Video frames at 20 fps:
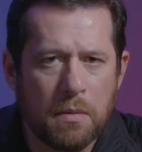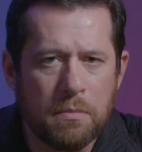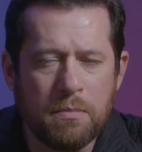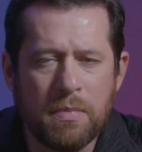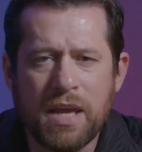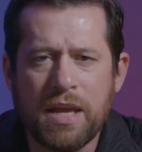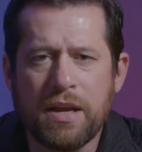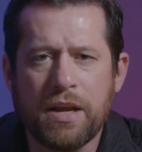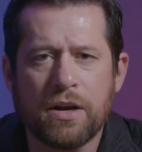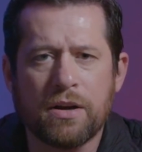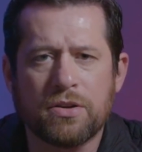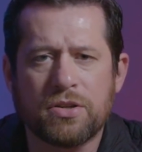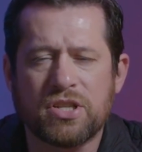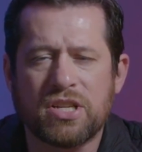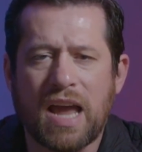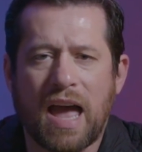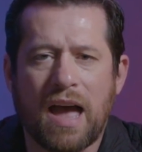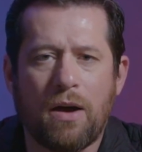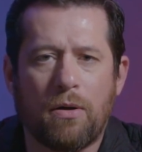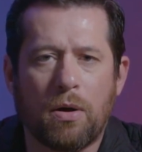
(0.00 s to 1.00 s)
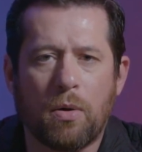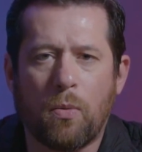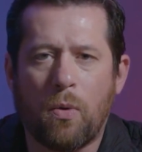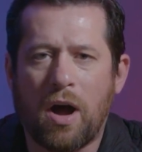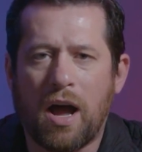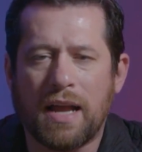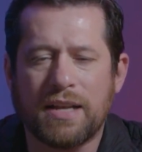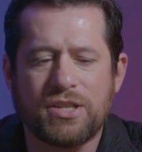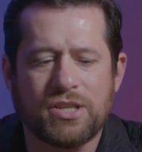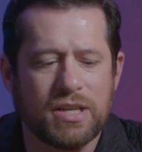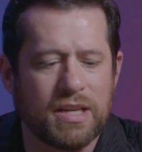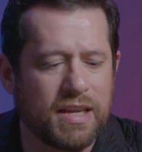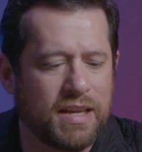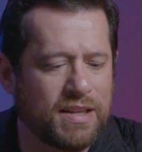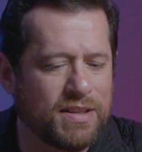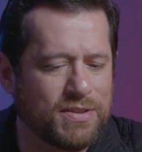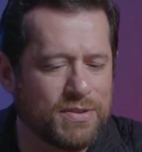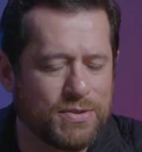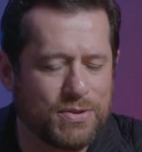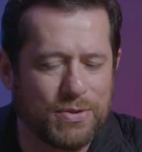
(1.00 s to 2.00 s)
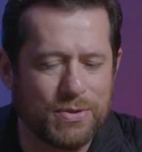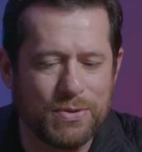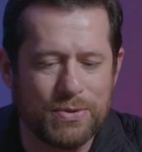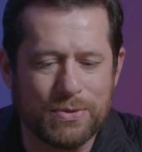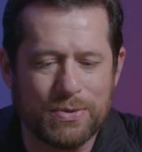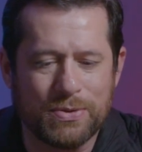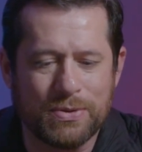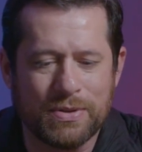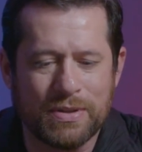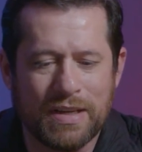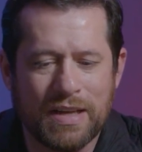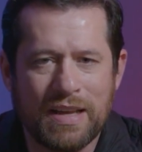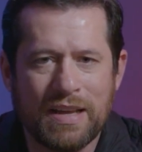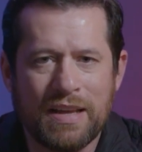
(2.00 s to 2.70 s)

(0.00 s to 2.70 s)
meteor shower watching to